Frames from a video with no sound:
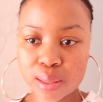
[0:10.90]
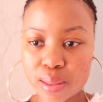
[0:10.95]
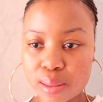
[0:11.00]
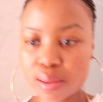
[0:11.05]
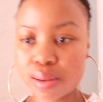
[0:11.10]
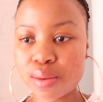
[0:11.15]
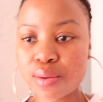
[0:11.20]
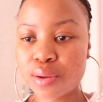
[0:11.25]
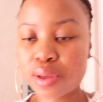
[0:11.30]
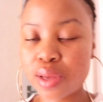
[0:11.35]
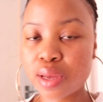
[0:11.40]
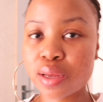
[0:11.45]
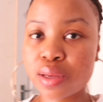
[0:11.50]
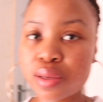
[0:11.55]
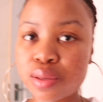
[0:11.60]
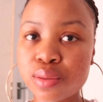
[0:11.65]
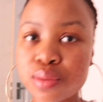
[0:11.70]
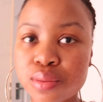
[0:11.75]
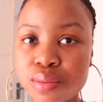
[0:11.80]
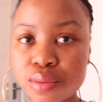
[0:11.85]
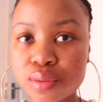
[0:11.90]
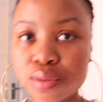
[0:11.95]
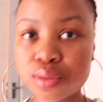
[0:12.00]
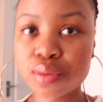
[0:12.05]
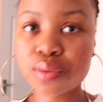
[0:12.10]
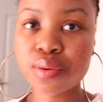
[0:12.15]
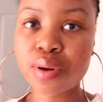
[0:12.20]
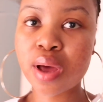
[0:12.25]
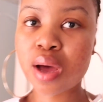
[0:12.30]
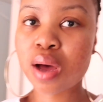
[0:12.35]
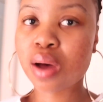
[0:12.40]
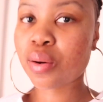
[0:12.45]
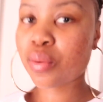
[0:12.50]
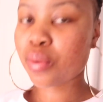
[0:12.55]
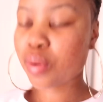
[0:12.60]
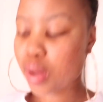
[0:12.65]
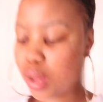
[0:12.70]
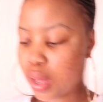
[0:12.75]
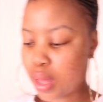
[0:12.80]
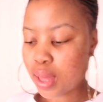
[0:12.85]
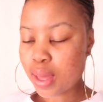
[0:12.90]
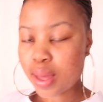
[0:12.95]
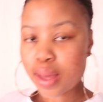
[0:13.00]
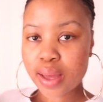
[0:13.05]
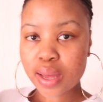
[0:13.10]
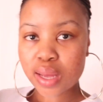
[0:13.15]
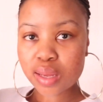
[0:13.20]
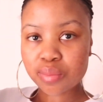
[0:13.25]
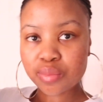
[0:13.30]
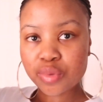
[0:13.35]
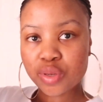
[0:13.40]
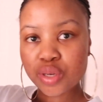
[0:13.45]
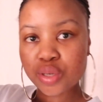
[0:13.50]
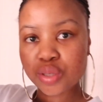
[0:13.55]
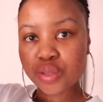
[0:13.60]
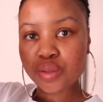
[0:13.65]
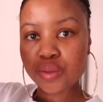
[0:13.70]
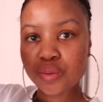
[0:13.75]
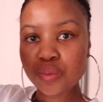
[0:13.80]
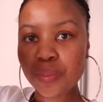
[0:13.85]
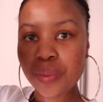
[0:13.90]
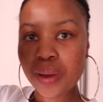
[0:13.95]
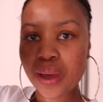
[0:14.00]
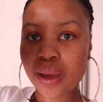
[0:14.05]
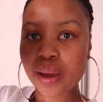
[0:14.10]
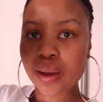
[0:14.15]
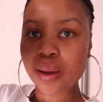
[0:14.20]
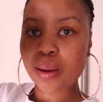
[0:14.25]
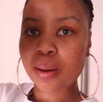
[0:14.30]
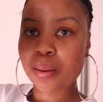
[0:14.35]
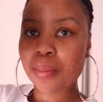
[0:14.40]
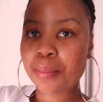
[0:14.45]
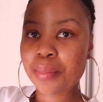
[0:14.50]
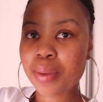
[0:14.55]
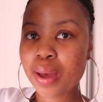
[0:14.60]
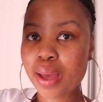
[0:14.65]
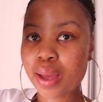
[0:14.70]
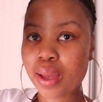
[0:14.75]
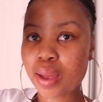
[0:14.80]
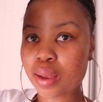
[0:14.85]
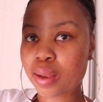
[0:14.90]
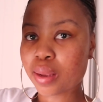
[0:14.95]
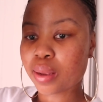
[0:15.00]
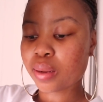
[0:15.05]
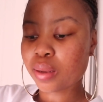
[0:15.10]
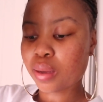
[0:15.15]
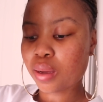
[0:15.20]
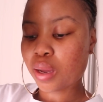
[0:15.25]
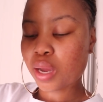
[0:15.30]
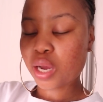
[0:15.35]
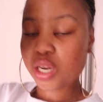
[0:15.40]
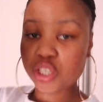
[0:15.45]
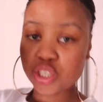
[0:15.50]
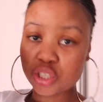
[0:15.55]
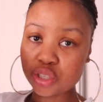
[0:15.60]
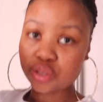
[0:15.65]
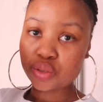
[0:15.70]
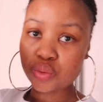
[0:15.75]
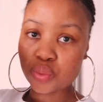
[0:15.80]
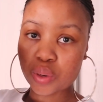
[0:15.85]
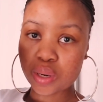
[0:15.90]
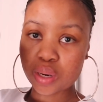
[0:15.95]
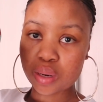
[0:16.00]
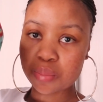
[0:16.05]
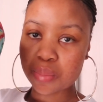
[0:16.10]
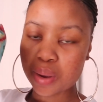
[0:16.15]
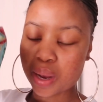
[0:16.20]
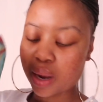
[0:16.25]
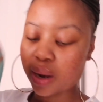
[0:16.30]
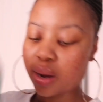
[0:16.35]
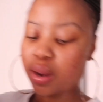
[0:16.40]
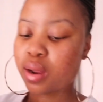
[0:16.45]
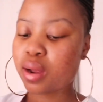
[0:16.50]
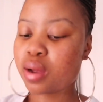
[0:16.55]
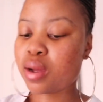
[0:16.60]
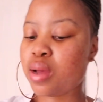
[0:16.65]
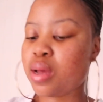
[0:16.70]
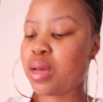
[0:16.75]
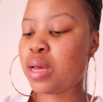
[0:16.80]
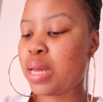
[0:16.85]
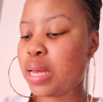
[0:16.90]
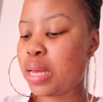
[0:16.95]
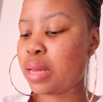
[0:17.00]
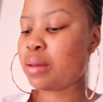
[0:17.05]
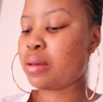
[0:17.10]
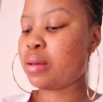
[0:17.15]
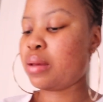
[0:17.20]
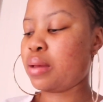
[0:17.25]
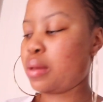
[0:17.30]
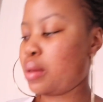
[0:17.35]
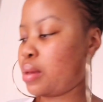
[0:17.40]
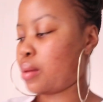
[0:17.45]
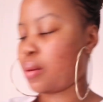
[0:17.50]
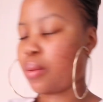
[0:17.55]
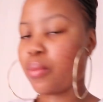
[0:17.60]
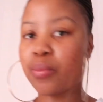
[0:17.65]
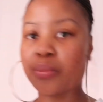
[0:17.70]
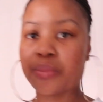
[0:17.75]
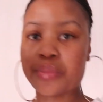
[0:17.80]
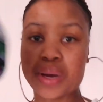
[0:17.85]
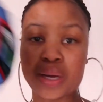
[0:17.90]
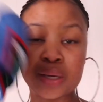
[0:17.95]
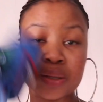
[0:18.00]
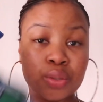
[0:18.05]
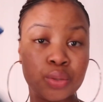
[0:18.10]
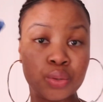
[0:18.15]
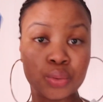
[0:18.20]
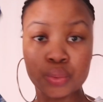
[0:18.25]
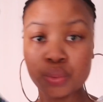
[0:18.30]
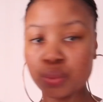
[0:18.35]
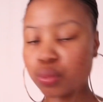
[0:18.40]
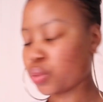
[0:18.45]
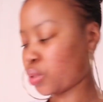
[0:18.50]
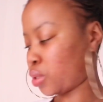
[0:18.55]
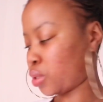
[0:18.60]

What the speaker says: Okay, so now I'm here to pack my actual toilet bag, my dog.